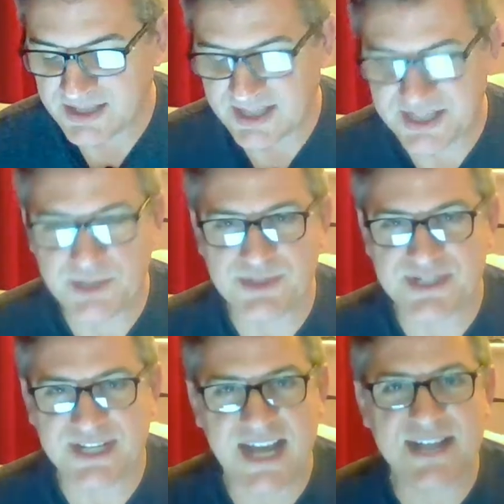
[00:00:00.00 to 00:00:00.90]
like she
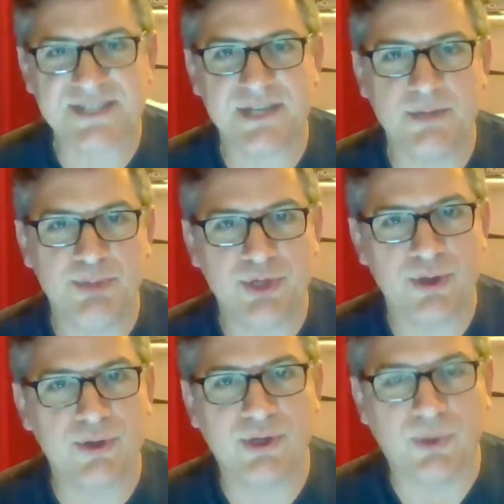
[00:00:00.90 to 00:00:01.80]
was cast in
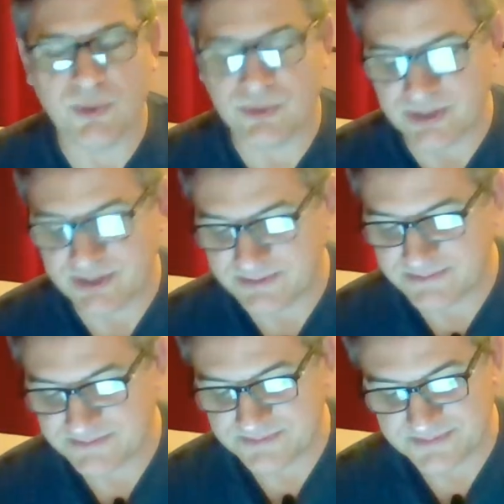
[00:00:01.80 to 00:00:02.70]
pure gold.
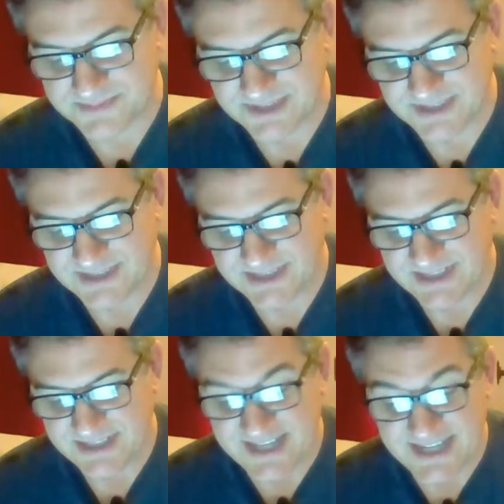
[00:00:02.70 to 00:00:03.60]

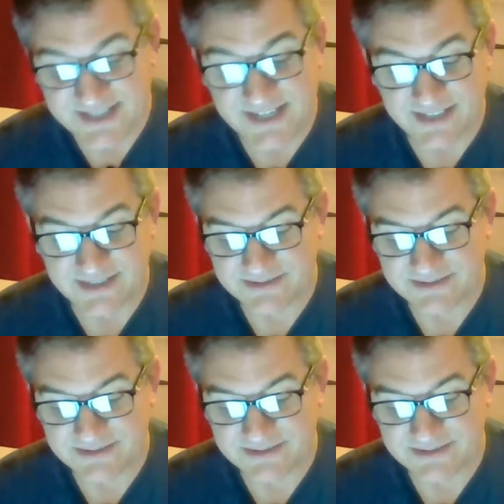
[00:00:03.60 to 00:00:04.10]
That's it.